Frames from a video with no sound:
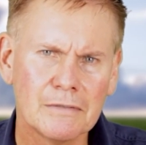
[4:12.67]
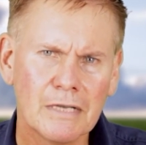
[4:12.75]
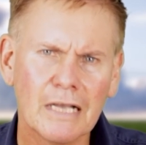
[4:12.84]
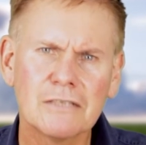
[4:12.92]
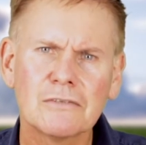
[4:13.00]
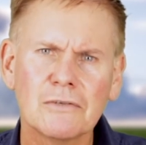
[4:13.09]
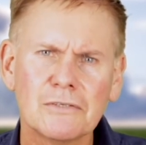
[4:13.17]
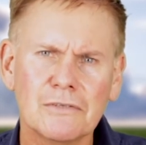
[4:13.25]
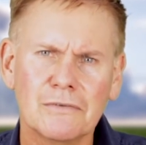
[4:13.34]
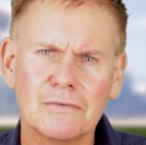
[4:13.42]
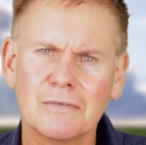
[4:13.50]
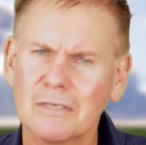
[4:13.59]
Ag
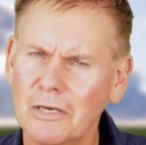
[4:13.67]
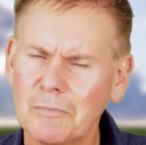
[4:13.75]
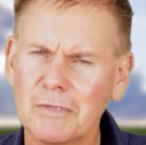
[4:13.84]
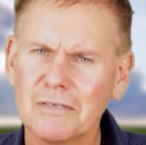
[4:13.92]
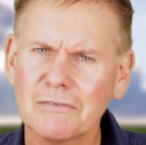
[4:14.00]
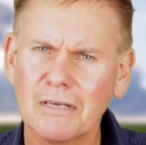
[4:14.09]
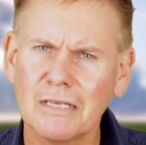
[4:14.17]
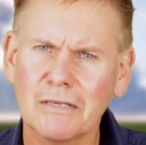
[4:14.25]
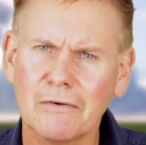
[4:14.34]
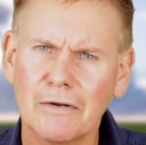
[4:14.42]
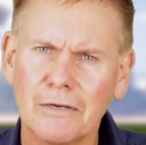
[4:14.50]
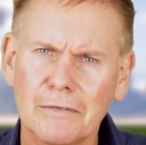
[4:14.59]
Solutions, helping Australia
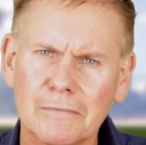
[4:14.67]
grow.